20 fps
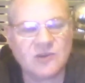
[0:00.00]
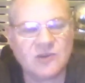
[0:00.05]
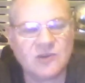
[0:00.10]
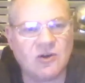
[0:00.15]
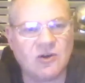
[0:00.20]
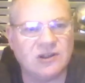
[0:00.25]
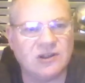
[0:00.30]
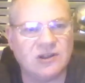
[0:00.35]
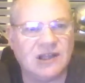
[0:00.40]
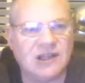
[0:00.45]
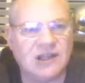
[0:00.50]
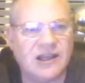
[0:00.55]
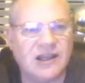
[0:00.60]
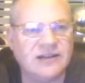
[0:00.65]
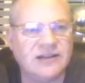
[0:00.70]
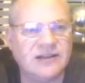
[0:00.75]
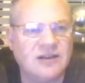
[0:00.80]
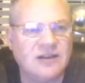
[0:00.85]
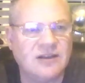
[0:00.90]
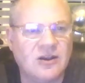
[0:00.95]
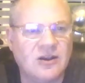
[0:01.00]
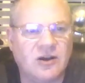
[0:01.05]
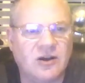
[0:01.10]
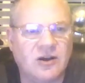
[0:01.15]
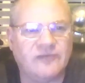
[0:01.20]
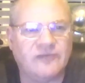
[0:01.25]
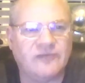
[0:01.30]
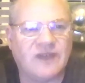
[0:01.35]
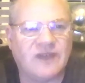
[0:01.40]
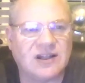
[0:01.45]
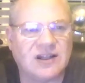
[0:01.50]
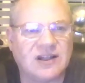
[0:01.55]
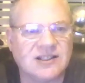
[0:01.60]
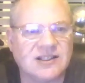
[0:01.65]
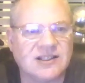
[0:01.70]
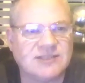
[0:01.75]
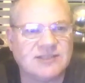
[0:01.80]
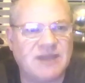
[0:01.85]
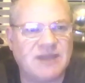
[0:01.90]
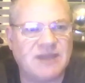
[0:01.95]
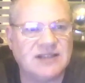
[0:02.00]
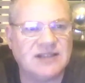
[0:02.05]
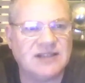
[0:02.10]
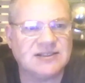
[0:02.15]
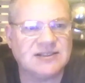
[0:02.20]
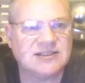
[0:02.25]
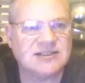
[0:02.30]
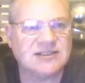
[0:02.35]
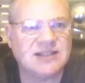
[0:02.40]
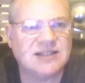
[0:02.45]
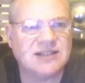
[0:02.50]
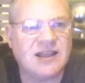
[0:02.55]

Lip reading: online on final expense.